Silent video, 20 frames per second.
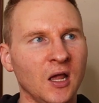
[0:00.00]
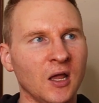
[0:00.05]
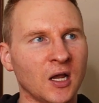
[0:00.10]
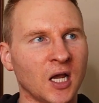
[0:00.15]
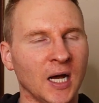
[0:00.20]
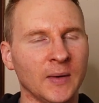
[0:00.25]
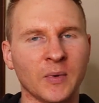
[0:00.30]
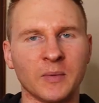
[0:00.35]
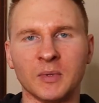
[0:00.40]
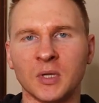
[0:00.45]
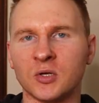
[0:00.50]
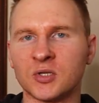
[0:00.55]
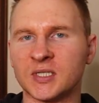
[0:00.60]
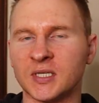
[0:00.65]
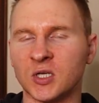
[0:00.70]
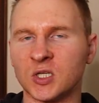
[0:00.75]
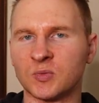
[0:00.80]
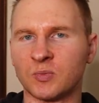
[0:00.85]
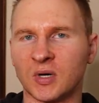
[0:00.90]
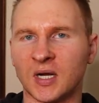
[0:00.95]
comment below
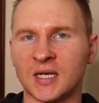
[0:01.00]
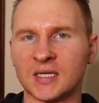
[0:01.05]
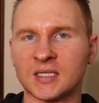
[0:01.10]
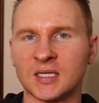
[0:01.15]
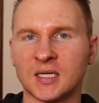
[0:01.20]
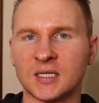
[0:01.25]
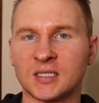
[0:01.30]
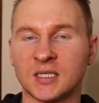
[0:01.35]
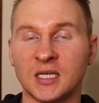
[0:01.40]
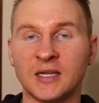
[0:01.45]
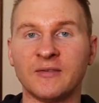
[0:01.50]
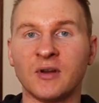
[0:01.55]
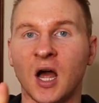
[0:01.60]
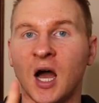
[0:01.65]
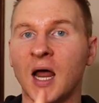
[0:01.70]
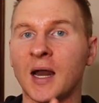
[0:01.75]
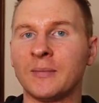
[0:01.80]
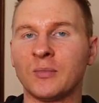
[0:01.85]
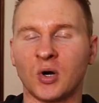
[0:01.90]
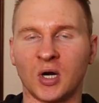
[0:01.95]
sales process and even
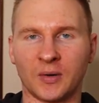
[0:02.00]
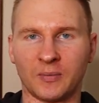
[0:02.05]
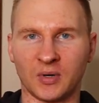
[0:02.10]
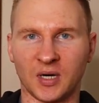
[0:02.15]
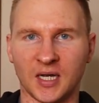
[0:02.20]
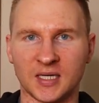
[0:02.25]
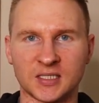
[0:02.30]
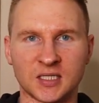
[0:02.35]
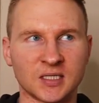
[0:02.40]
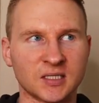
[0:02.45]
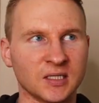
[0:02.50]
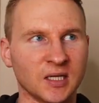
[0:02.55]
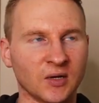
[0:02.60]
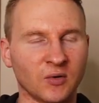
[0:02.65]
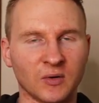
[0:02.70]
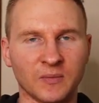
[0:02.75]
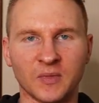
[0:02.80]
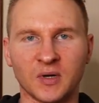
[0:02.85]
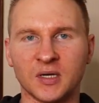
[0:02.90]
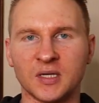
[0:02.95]
onboarding process, like
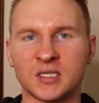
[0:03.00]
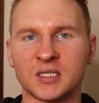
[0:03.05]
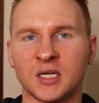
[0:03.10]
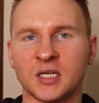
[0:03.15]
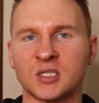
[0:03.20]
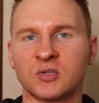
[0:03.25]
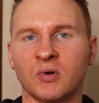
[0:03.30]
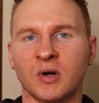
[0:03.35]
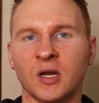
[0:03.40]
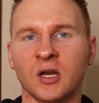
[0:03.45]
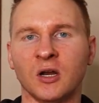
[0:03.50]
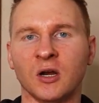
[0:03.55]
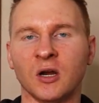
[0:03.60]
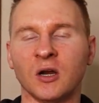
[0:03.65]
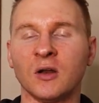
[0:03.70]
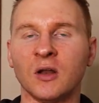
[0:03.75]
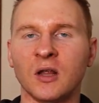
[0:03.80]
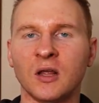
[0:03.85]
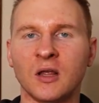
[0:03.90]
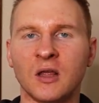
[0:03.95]
what I'm going to discuss right
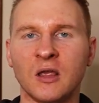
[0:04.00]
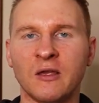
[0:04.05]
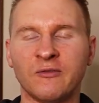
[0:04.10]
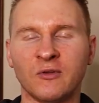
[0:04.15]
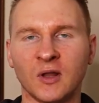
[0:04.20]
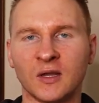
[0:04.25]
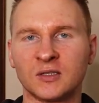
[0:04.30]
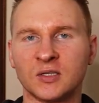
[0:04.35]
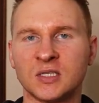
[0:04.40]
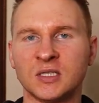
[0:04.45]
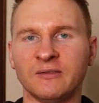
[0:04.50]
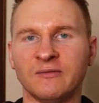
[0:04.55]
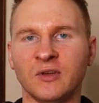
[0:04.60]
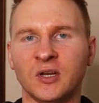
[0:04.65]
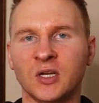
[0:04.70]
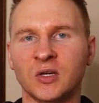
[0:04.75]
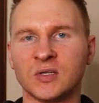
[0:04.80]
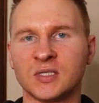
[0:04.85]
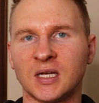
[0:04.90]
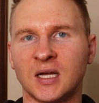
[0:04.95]
here, if you'd like to see
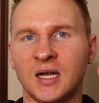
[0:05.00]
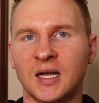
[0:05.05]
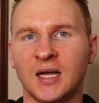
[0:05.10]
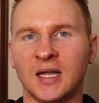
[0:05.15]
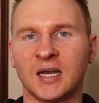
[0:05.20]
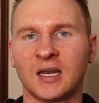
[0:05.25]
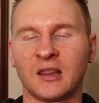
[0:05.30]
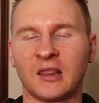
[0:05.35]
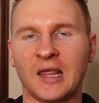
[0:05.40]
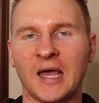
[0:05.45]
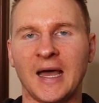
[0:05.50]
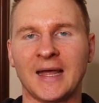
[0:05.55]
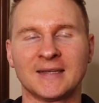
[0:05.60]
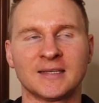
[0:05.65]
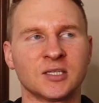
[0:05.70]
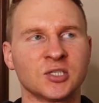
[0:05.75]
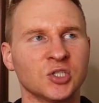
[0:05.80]
videos on that.